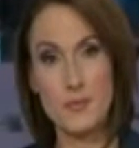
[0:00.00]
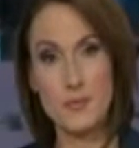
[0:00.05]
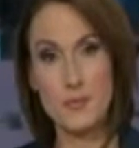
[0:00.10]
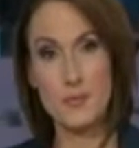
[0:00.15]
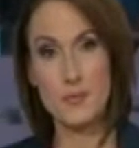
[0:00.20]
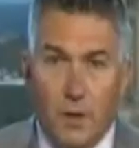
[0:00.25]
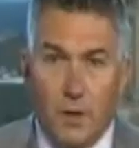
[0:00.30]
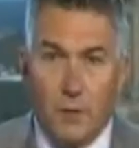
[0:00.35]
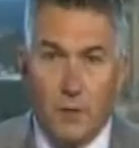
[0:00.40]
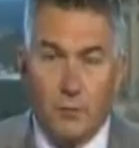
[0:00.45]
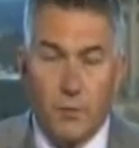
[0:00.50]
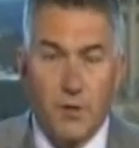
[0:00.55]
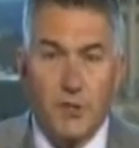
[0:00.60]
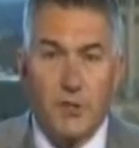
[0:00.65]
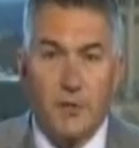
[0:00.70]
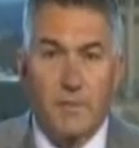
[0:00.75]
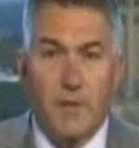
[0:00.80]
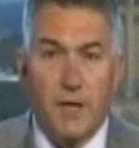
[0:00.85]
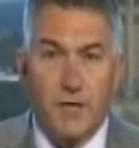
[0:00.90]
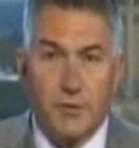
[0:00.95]
Well, the
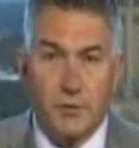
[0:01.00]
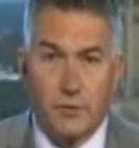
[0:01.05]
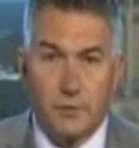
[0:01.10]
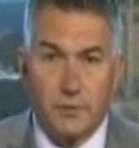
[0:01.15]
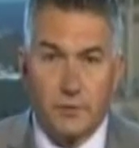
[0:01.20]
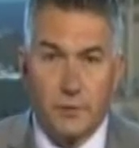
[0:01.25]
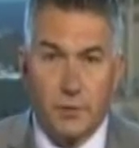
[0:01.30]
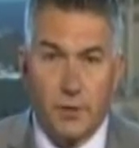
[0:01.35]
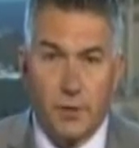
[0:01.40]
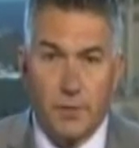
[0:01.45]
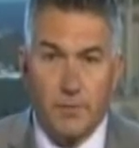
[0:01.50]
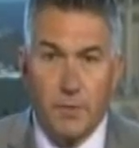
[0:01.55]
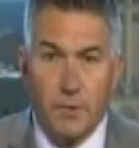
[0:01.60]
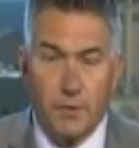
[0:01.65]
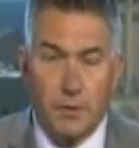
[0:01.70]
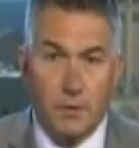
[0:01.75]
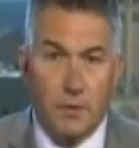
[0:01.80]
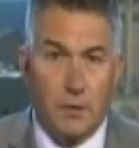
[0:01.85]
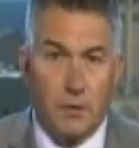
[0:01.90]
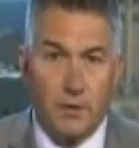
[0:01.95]
Russian ambassador has already
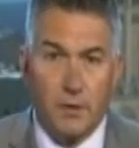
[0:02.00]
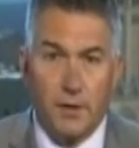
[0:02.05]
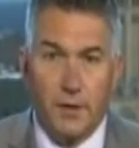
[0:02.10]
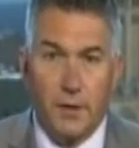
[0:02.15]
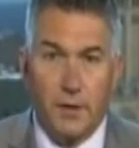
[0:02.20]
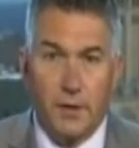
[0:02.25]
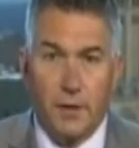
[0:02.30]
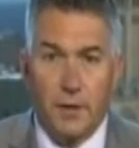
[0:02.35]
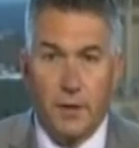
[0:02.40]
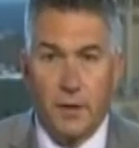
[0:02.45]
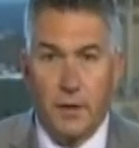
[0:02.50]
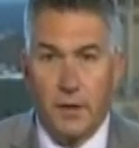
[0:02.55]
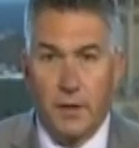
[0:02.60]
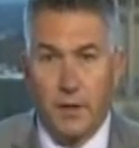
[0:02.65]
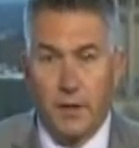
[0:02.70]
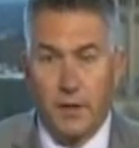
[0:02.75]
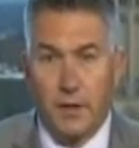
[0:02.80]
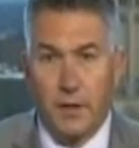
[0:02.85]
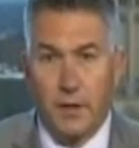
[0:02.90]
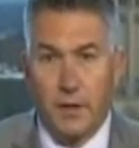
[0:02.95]
been called in,
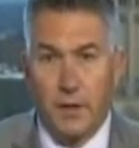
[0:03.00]
and